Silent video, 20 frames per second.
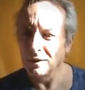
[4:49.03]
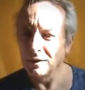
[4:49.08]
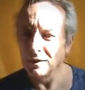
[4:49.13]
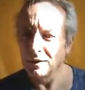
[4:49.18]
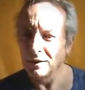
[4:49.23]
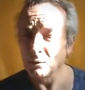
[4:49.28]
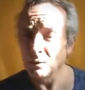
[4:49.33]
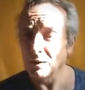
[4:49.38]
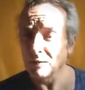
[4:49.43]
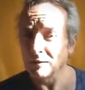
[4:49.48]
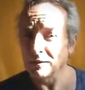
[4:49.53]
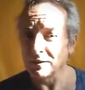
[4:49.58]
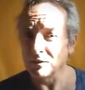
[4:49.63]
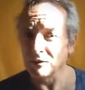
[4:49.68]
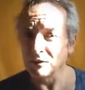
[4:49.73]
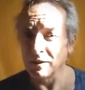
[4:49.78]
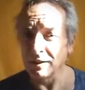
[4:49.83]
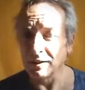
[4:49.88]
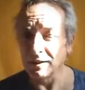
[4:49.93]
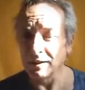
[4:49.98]
And we're having a
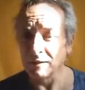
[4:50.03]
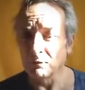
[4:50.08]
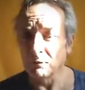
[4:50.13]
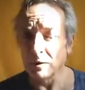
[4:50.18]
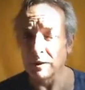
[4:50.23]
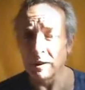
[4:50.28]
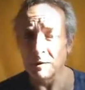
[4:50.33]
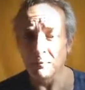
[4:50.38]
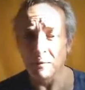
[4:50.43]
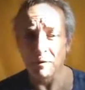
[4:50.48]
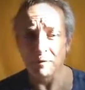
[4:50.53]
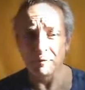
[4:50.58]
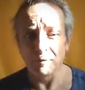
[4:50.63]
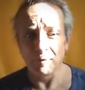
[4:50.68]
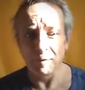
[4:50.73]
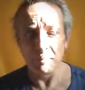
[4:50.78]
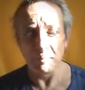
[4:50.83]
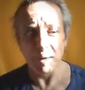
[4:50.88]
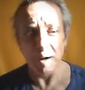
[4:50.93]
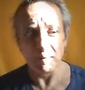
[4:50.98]
drink, and we came out
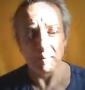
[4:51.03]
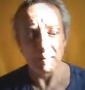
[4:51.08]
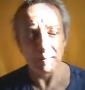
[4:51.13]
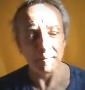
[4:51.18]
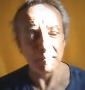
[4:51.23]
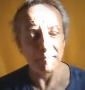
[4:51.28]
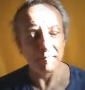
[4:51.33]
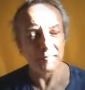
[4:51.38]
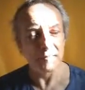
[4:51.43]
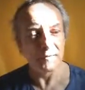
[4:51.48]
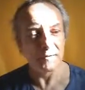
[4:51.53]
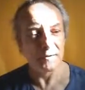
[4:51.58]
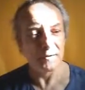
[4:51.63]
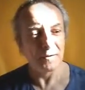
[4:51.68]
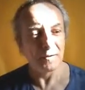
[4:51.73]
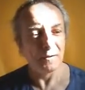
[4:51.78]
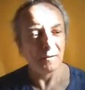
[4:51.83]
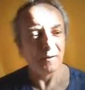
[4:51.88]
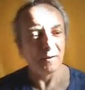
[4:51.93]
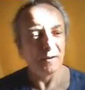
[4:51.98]
from the pub,
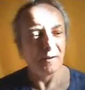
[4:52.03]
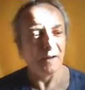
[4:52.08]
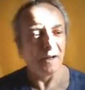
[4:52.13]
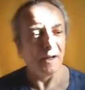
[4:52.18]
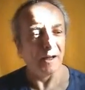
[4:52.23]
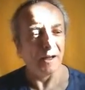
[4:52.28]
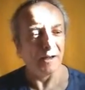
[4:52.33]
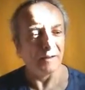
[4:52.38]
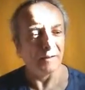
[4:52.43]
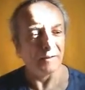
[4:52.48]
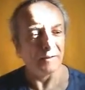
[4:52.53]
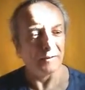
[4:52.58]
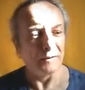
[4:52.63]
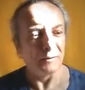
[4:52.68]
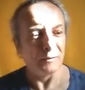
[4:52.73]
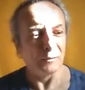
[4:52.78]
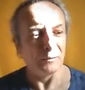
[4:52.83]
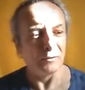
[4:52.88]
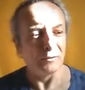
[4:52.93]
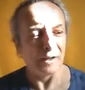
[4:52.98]
and
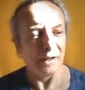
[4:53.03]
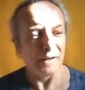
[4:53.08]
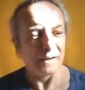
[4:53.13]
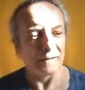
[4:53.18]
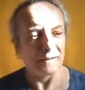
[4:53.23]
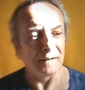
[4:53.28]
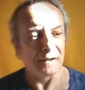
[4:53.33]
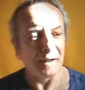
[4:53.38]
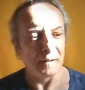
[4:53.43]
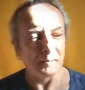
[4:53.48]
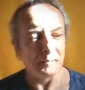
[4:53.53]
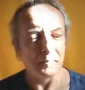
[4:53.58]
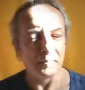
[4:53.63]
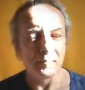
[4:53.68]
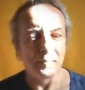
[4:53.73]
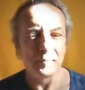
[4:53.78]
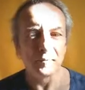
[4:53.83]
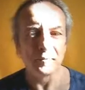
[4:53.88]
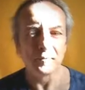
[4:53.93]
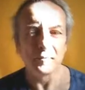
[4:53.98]
it was night time,
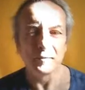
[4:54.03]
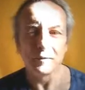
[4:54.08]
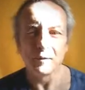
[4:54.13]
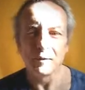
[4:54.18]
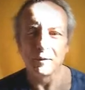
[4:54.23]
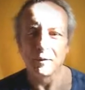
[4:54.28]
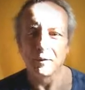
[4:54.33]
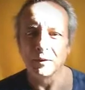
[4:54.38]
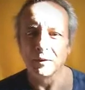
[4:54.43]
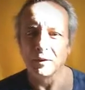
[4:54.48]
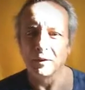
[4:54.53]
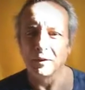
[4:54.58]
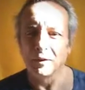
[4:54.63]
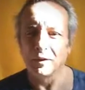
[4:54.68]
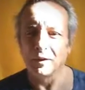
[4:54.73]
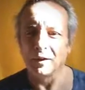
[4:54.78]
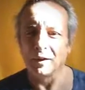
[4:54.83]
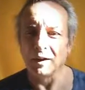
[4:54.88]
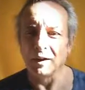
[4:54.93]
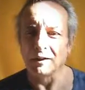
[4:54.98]

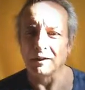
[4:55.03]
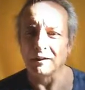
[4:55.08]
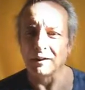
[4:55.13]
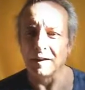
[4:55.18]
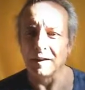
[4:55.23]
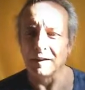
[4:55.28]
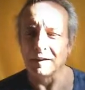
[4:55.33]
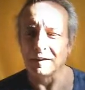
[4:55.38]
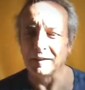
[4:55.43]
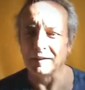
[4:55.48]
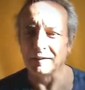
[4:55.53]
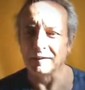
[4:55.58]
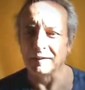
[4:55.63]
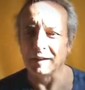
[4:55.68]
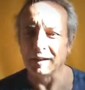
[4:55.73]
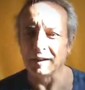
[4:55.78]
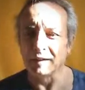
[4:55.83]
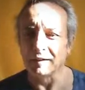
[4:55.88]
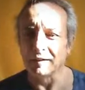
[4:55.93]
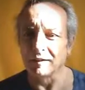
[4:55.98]
and then he
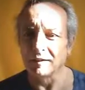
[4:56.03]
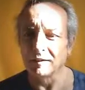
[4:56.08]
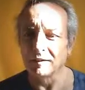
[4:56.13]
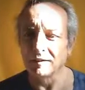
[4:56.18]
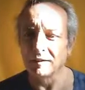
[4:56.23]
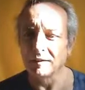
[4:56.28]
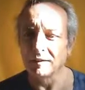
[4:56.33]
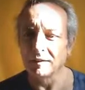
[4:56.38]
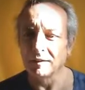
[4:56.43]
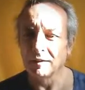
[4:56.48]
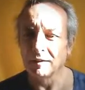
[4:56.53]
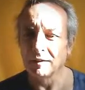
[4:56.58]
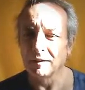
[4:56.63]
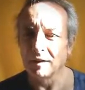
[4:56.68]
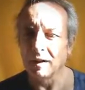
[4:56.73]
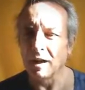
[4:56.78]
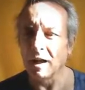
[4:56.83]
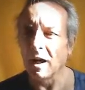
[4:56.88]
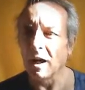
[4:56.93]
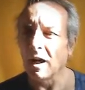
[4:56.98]
said,
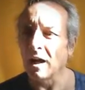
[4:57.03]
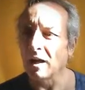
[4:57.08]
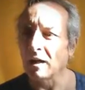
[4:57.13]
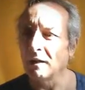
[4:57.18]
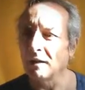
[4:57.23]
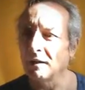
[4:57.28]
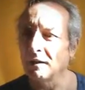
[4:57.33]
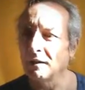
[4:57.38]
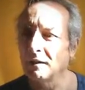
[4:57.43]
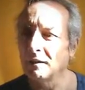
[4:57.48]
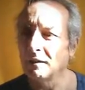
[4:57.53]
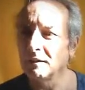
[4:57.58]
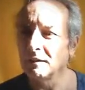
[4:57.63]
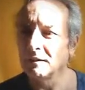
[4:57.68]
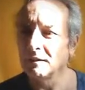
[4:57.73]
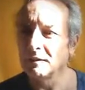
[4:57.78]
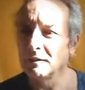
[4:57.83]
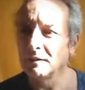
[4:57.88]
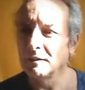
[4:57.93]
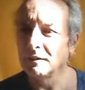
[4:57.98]

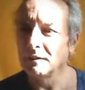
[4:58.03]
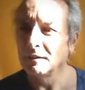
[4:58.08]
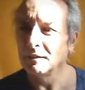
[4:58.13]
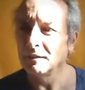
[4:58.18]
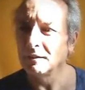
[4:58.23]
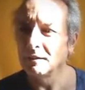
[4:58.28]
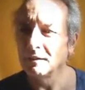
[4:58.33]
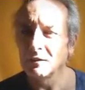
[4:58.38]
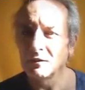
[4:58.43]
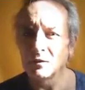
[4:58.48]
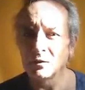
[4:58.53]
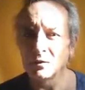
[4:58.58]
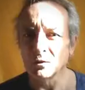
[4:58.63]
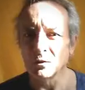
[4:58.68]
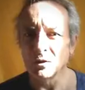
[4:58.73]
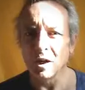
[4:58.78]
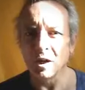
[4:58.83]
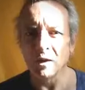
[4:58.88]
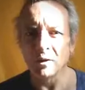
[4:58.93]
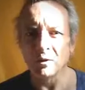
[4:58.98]
so
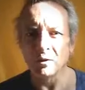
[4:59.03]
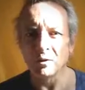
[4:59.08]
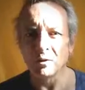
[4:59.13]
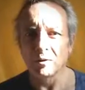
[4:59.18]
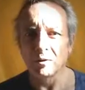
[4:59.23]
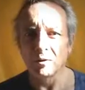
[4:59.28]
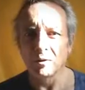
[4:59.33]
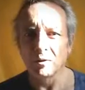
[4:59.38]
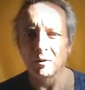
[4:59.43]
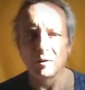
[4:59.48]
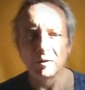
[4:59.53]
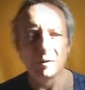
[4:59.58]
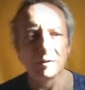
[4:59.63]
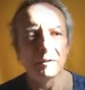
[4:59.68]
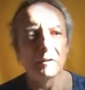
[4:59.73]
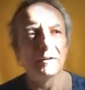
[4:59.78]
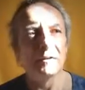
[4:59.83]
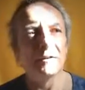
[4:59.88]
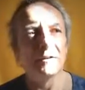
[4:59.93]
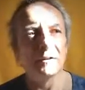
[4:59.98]
now
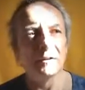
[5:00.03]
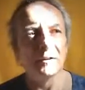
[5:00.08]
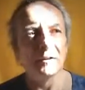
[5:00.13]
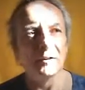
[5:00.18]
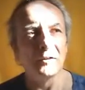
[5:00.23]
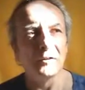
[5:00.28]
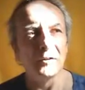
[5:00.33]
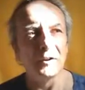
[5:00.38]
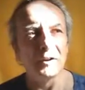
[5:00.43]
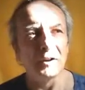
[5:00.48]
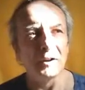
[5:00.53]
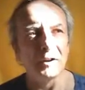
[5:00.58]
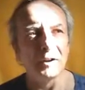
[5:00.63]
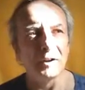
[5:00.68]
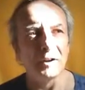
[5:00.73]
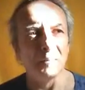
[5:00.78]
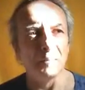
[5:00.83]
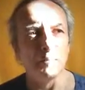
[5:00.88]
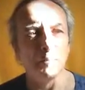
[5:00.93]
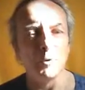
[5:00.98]

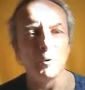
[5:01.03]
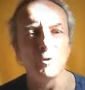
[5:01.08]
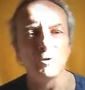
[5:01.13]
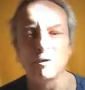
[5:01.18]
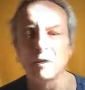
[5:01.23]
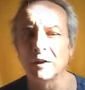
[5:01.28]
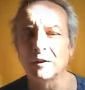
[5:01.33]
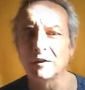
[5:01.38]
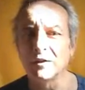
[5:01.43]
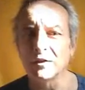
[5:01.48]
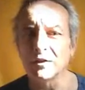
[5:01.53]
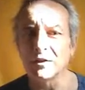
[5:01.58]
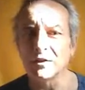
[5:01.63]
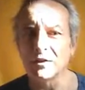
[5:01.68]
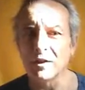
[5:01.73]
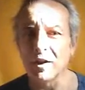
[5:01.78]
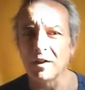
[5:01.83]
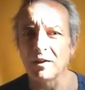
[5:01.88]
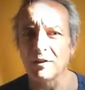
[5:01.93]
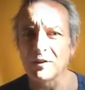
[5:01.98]
the moon and the
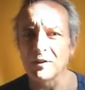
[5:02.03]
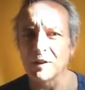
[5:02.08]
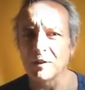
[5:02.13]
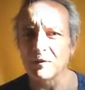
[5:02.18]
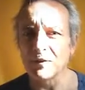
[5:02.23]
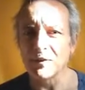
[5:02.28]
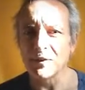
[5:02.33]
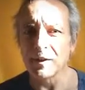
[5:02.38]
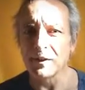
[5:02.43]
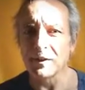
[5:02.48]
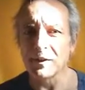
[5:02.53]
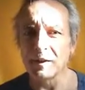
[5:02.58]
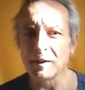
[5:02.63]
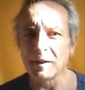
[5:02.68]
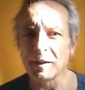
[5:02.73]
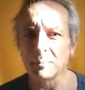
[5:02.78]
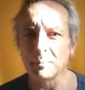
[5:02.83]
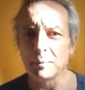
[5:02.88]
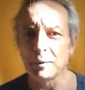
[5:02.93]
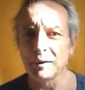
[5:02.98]
stars have
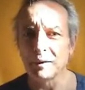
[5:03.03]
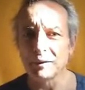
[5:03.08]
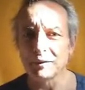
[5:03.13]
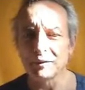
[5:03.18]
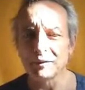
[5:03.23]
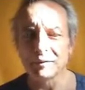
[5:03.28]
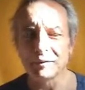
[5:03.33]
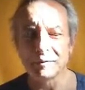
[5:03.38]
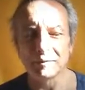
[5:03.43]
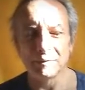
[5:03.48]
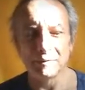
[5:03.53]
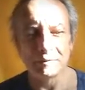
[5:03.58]
suddenly appeared.